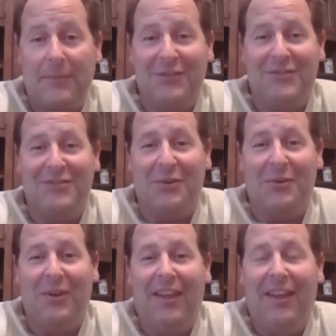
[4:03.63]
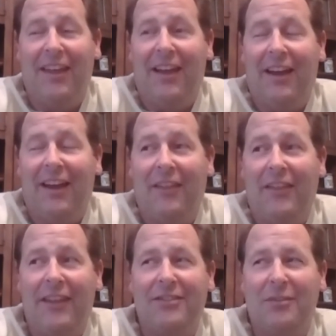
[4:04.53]
So
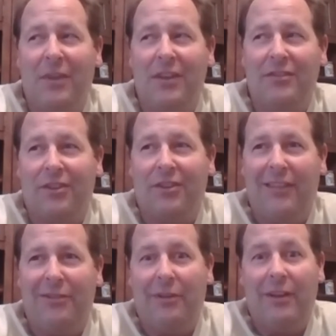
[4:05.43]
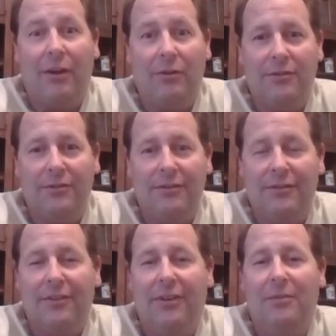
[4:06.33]
that semester I had 3 coaches,
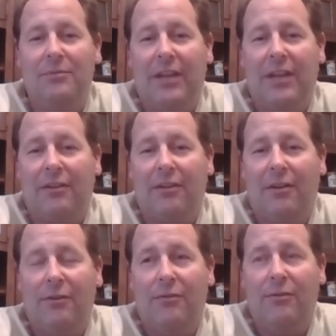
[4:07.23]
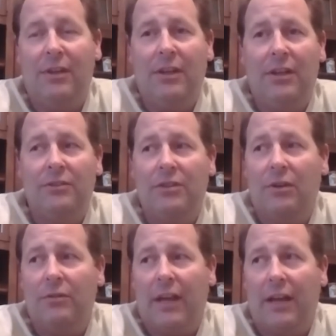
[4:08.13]
Jack Crow, Joe
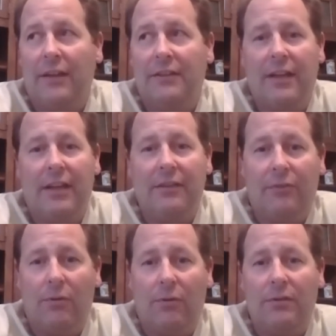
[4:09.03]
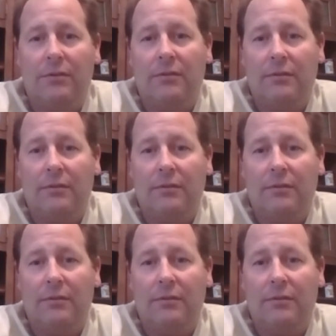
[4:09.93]
Kynes, and Danny Ford.